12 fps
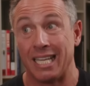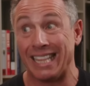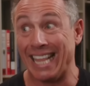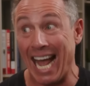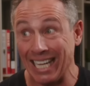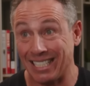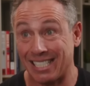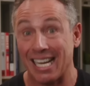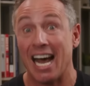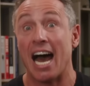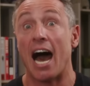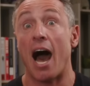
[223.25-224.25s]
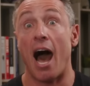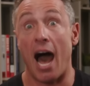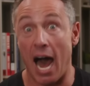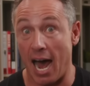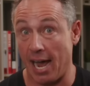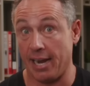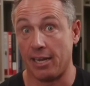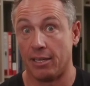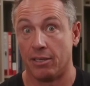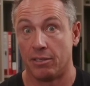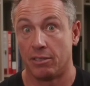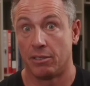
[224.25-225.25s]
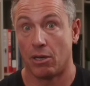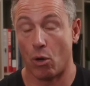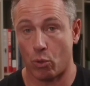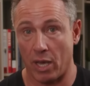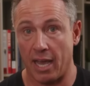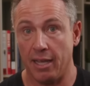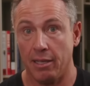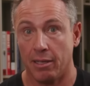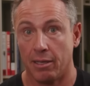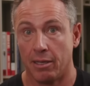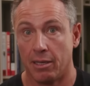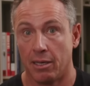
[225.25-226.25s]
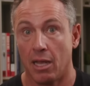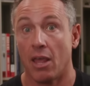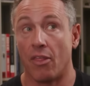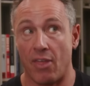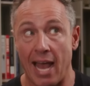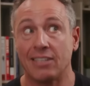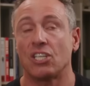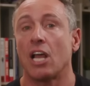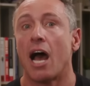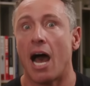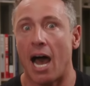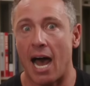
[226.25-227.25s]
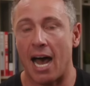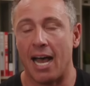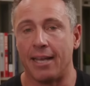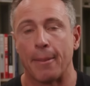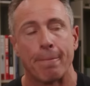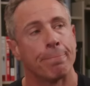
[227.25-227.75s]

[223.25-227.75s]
That's high, okay? That's high.